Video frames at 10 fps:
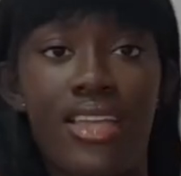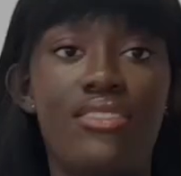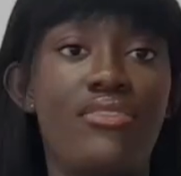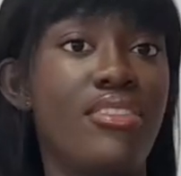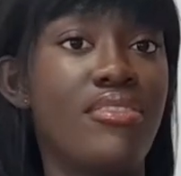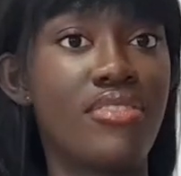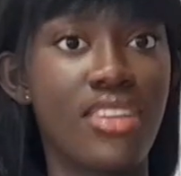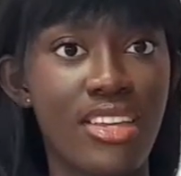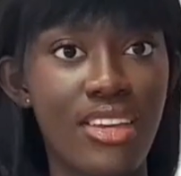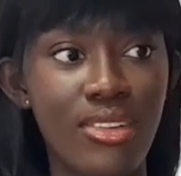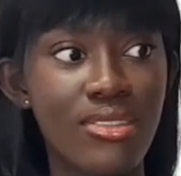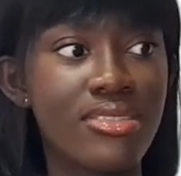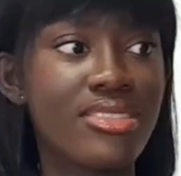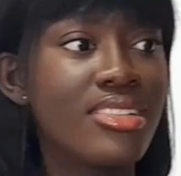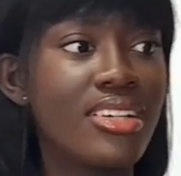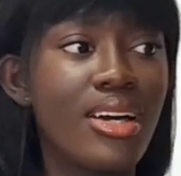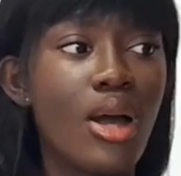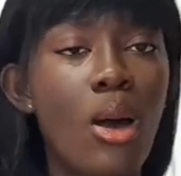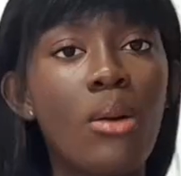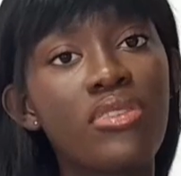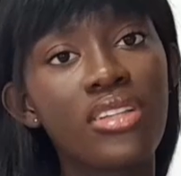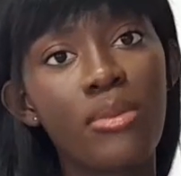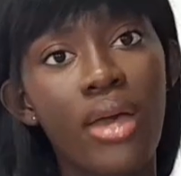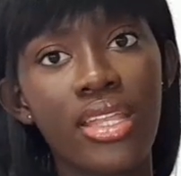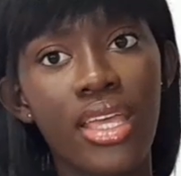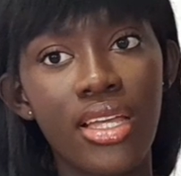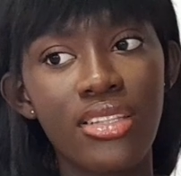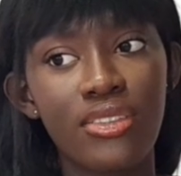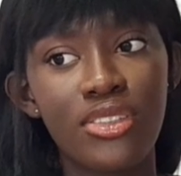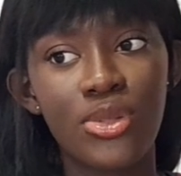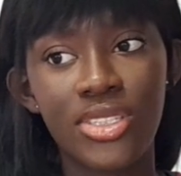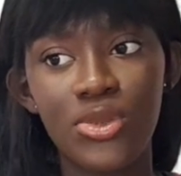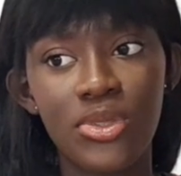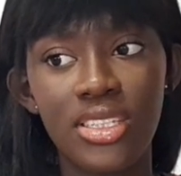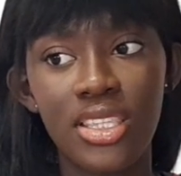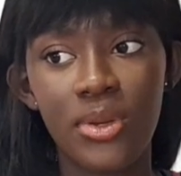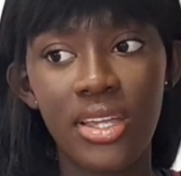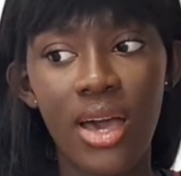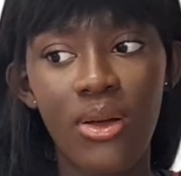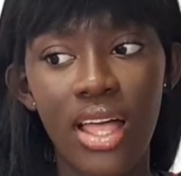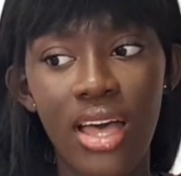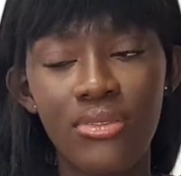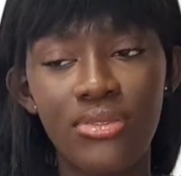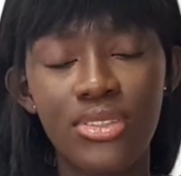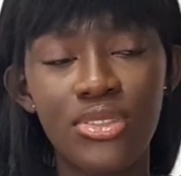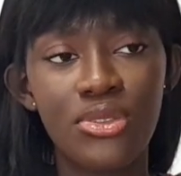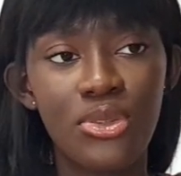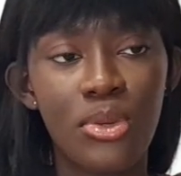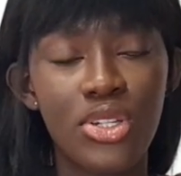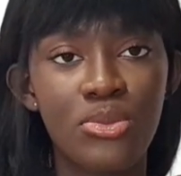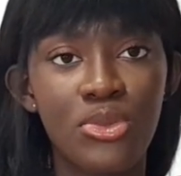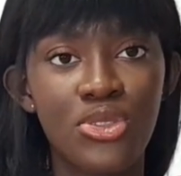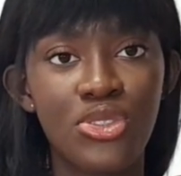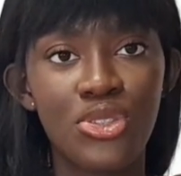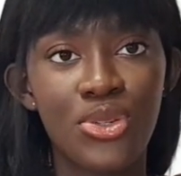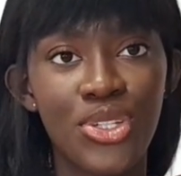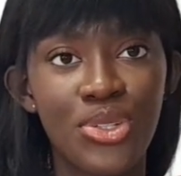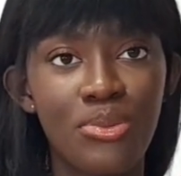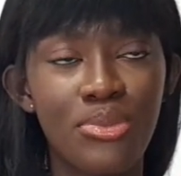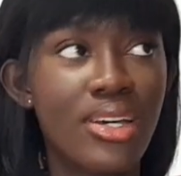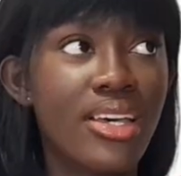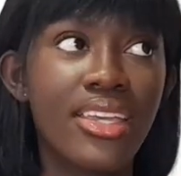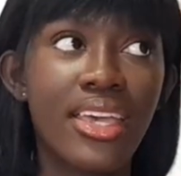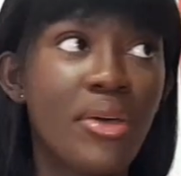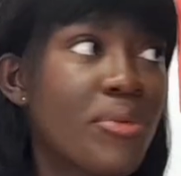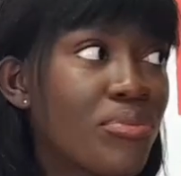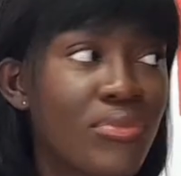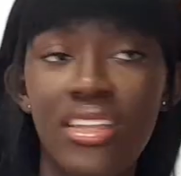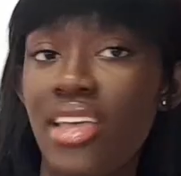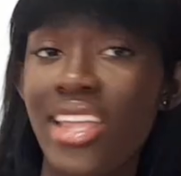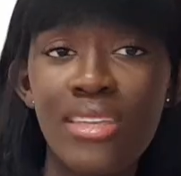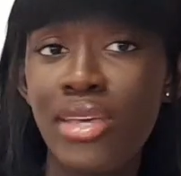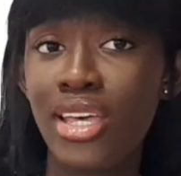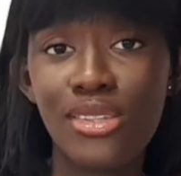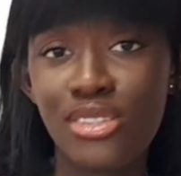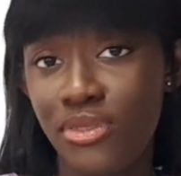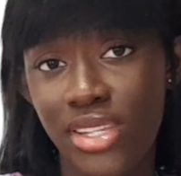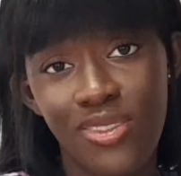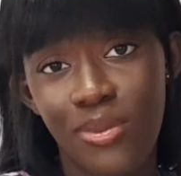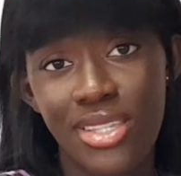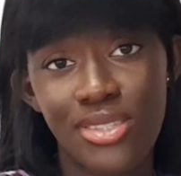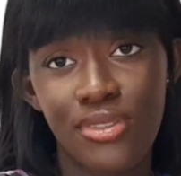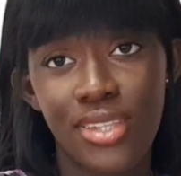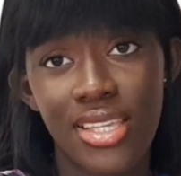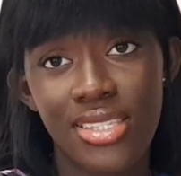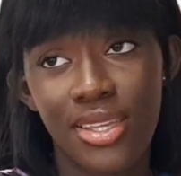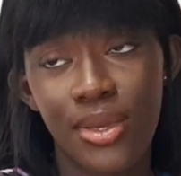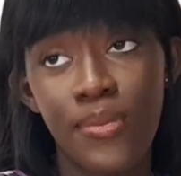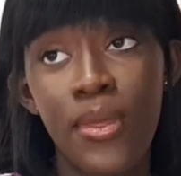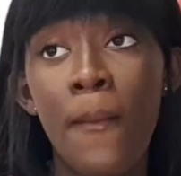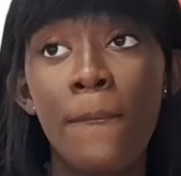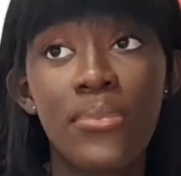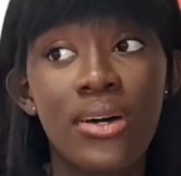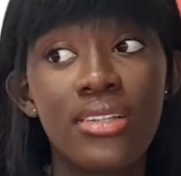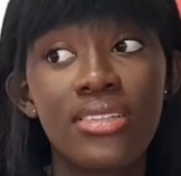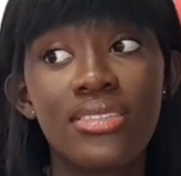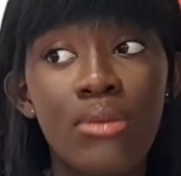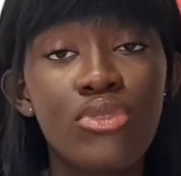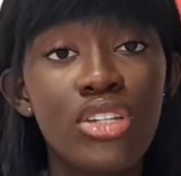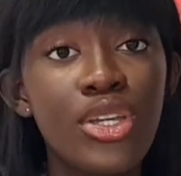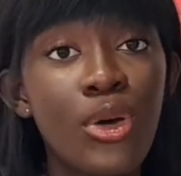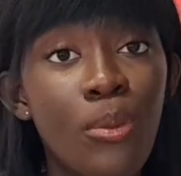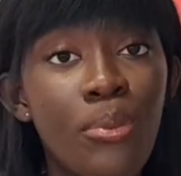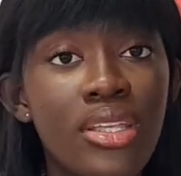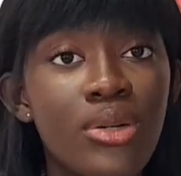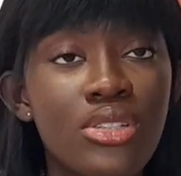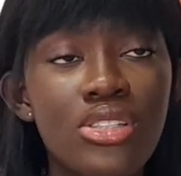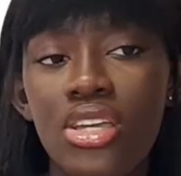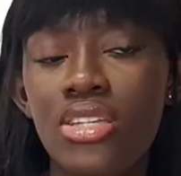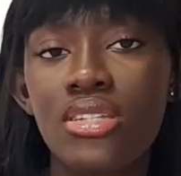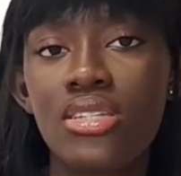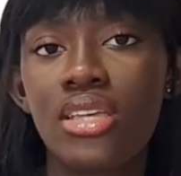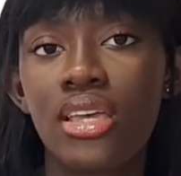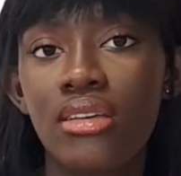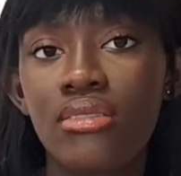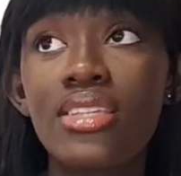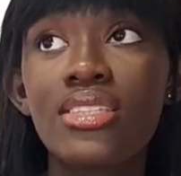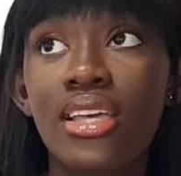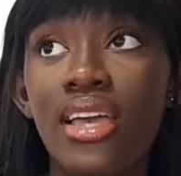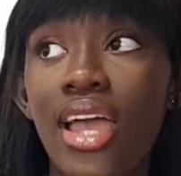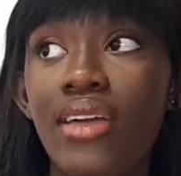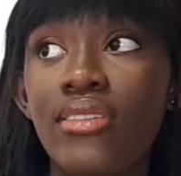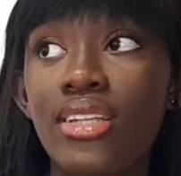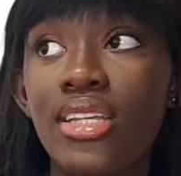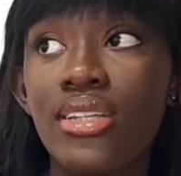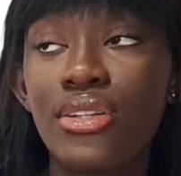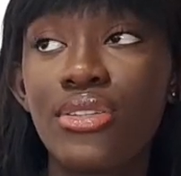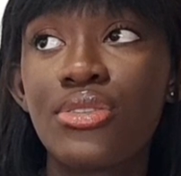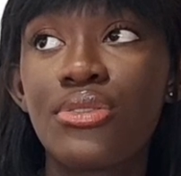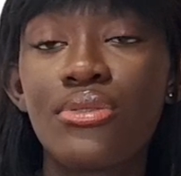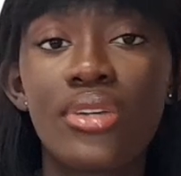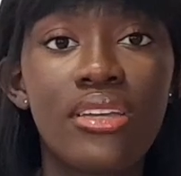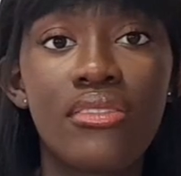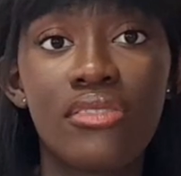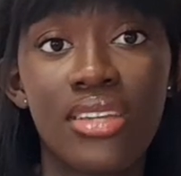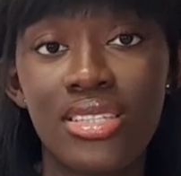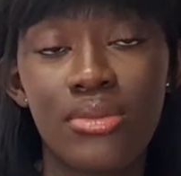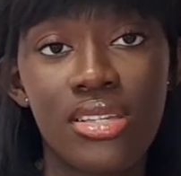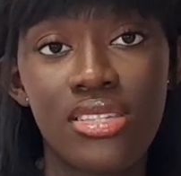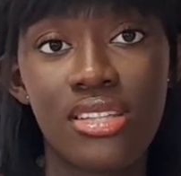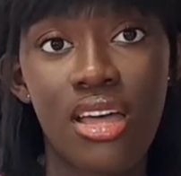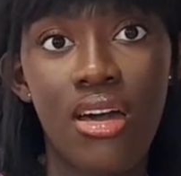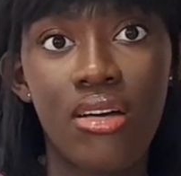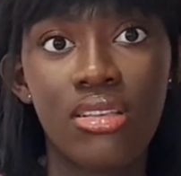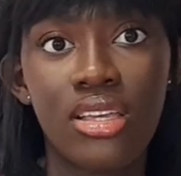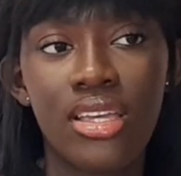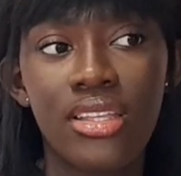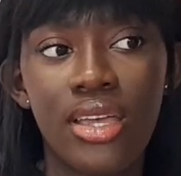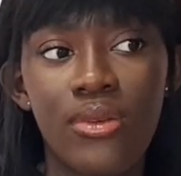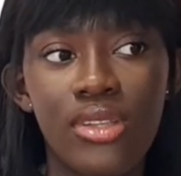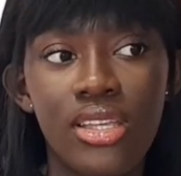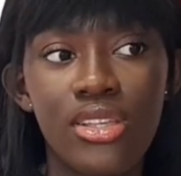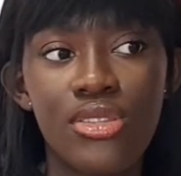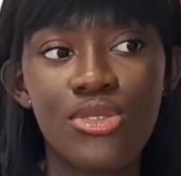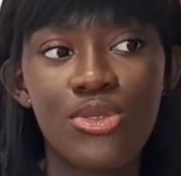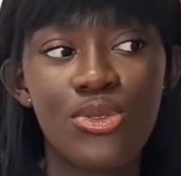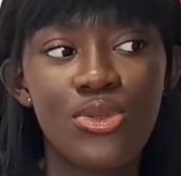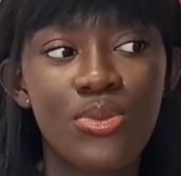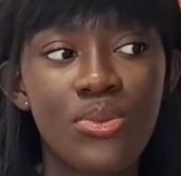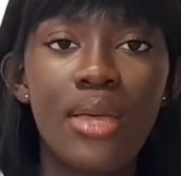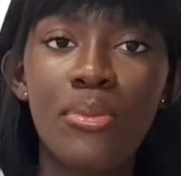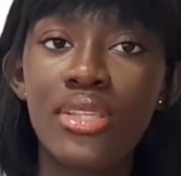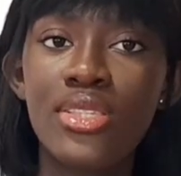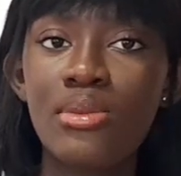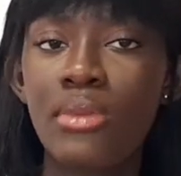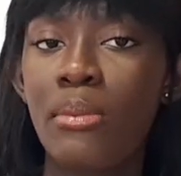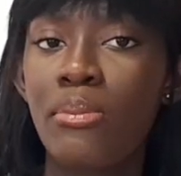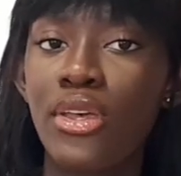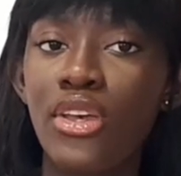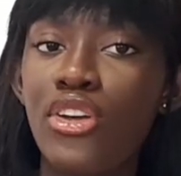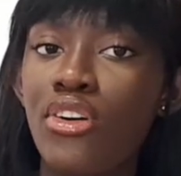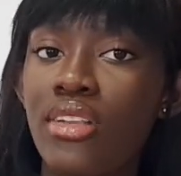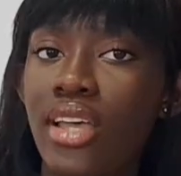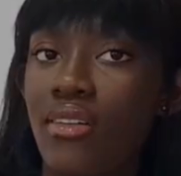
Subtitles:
end of the video. Hopefully by the end of 2023 I'll have so much more to show you. But yeah, I didn't make a lot of things for myself last year, but I'm really hoping it will change this year. This year I really need to reinvent my style, and I really need to step into my big girl